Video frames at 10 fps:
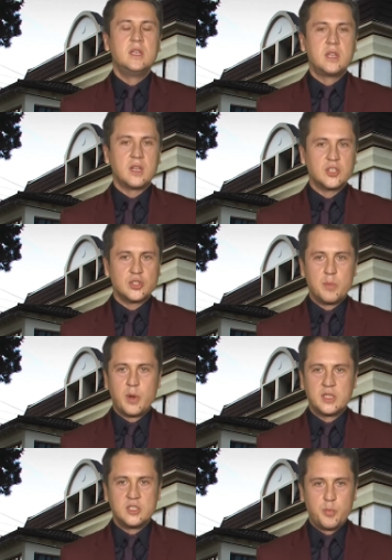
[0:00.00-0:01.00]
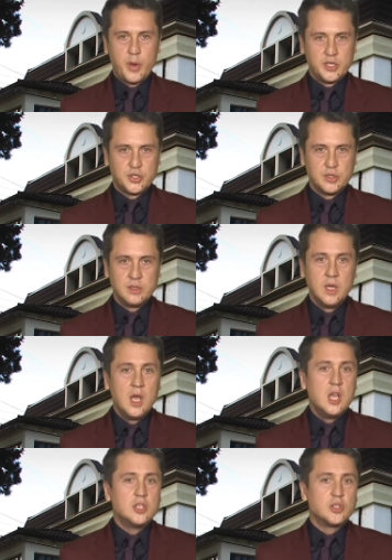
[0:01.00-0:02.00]
international participation,
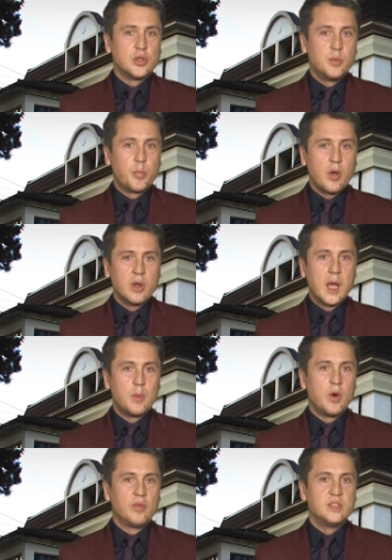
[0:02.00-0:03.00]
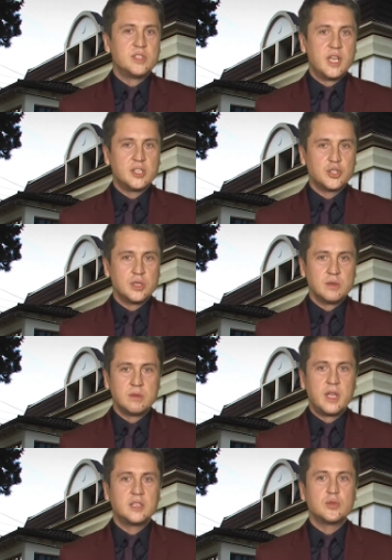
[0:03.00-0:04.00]
so the program of the
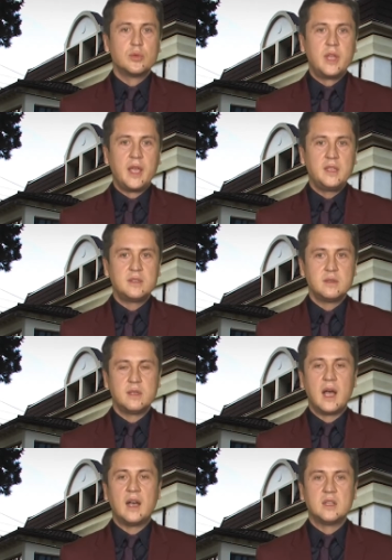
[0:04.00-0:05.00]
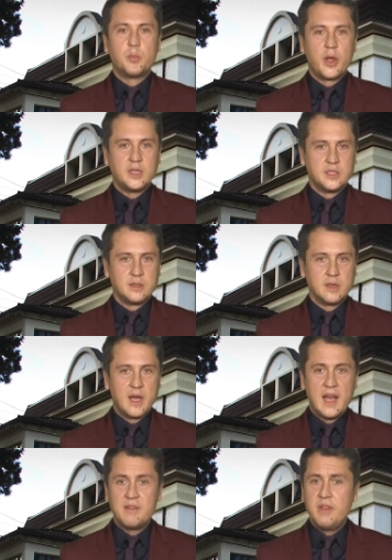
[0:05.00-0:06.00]
session takes two days at the present.
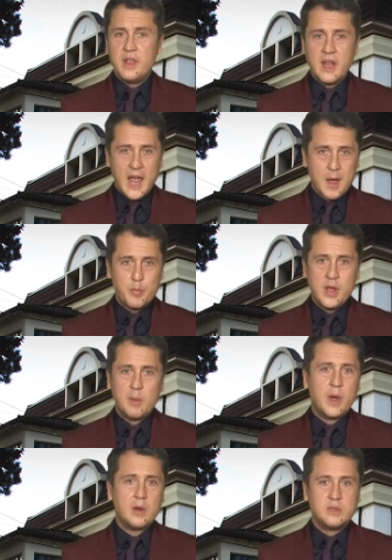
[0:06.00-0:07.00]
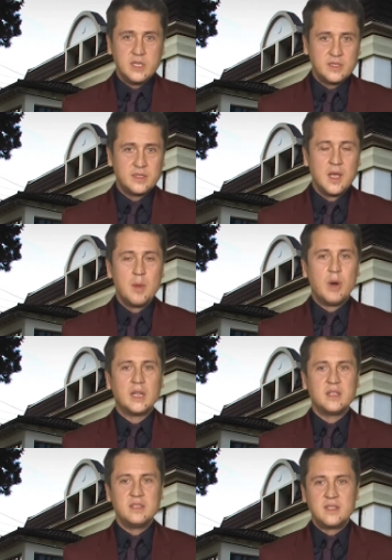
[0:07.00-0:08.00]
I'm very happy about this,
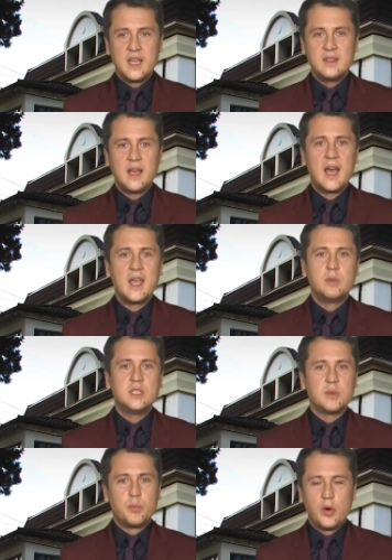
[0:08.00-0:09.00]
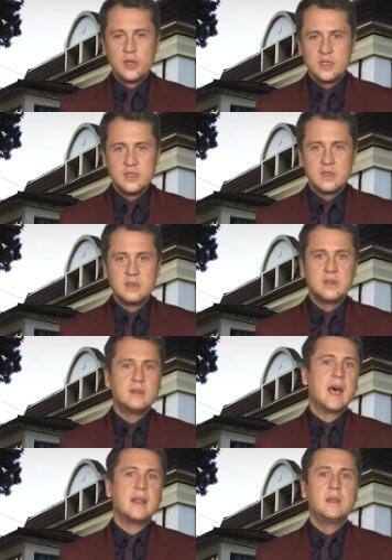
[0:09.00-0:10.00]
but instead I am disappointed
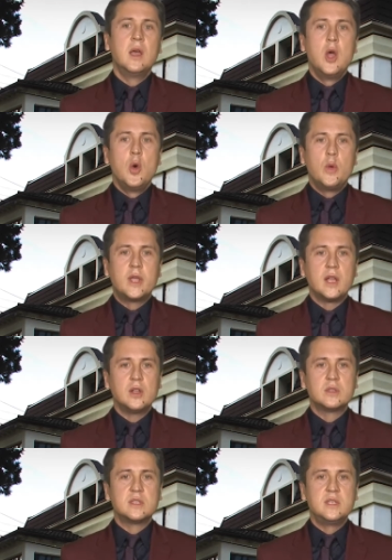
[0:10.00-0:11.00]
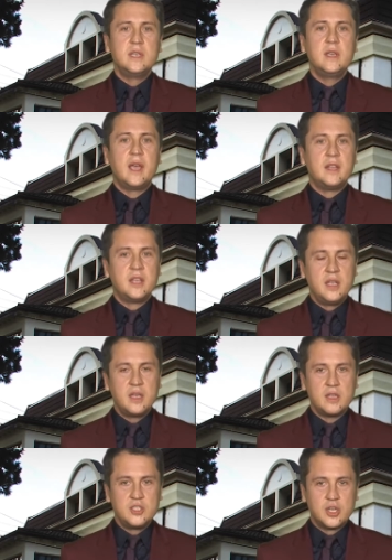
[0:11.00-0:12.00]
that we cannot see and
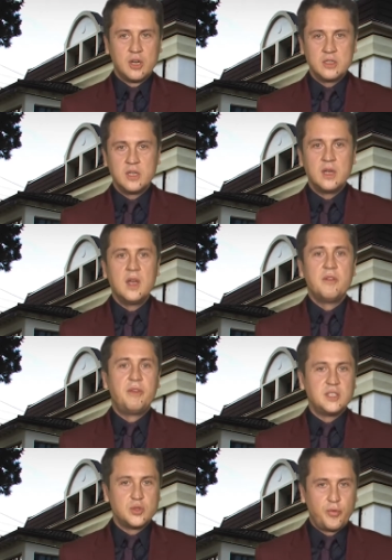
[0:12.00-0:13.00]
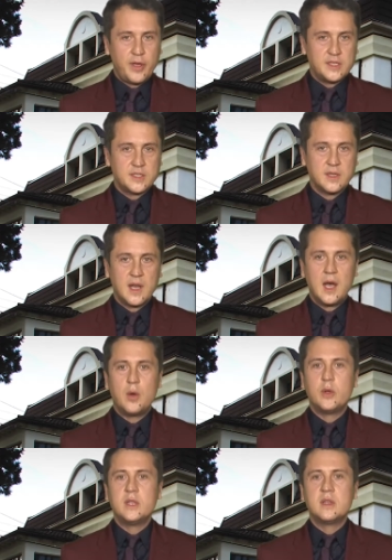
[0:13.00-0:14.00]
hear each other face to face. I
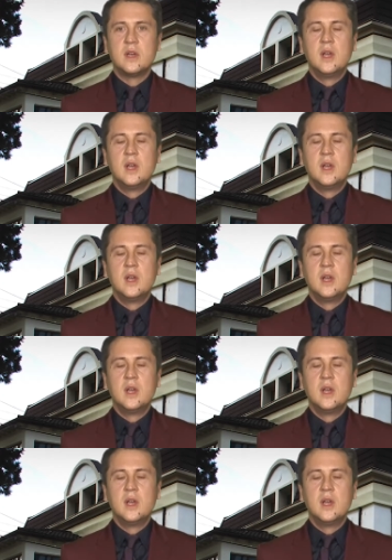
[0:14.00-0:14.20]
would